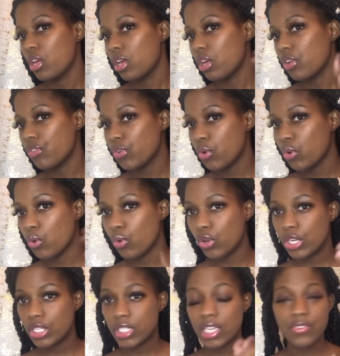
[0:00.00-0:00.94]
Of
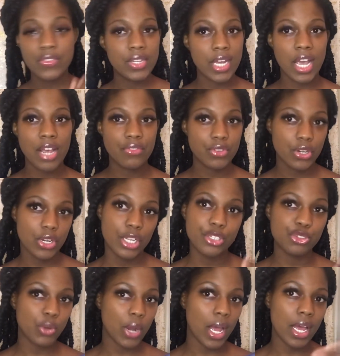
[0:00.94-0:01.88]
course, even after it
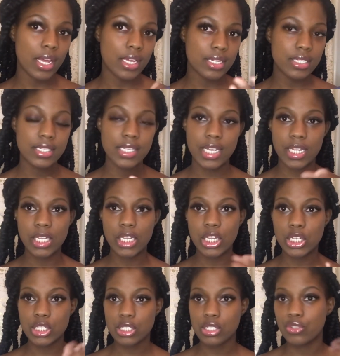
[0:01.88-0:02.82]
dries, it
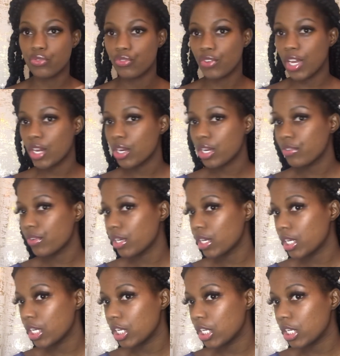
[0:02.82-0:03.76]
looks
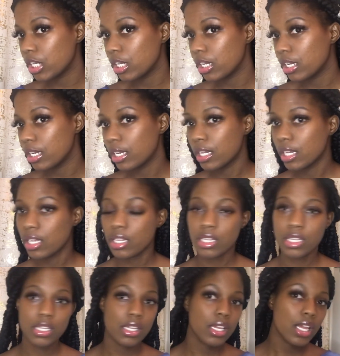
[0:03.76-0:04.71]
very good,
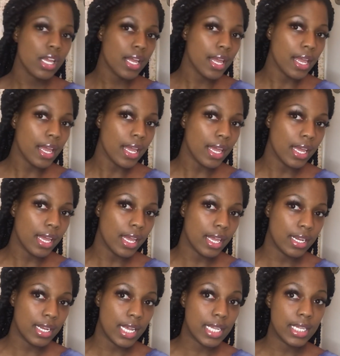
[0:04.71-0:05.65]

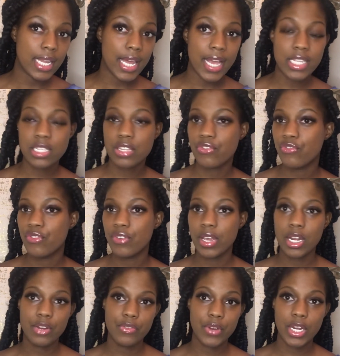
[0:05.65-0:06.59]
and it lasts
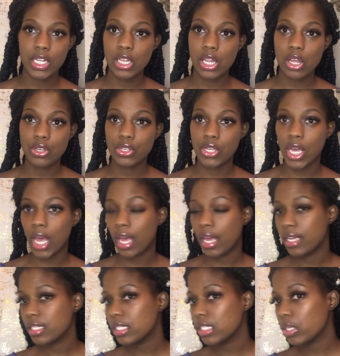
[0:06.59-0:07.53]
very long, you
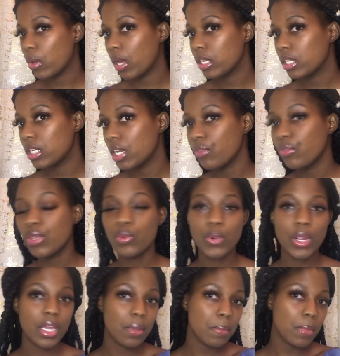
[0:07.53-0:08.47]
guys. So I definitely
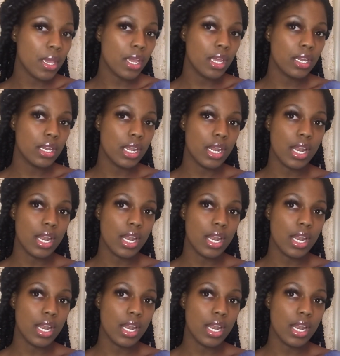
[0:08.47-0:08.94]
recommend it.